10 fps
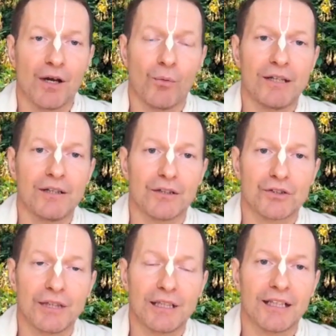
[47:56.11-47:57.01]
when
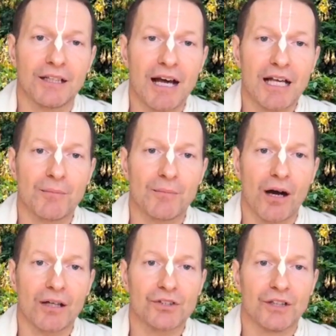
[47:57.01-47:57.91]
Srila Narayan
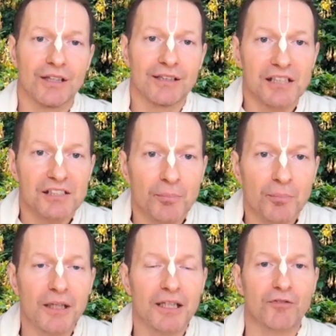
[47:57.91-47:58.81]
Maharaj
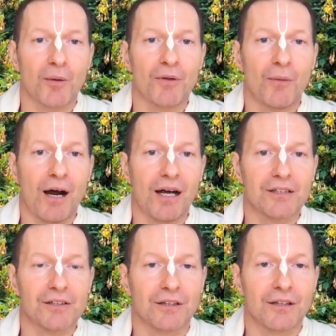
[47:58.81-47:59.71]
disappeared from the mat,